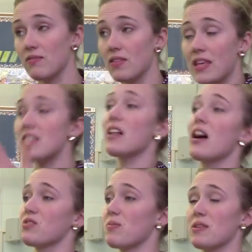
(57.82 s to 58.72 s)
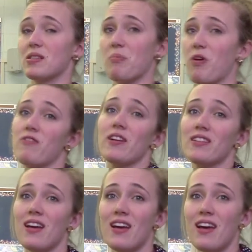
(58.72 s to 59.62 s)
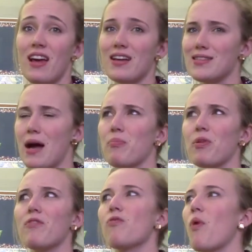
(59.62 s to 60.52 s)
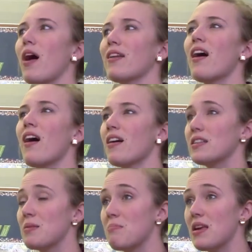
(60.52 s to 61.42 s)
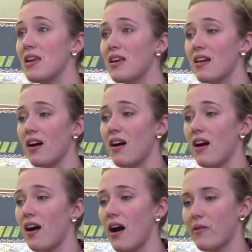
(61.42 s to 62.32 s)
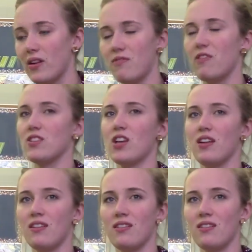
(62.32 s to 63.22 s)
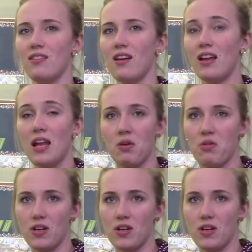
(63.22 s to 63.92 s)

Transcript: This classroom is the perfect example of what, to me, I would envision an inquiry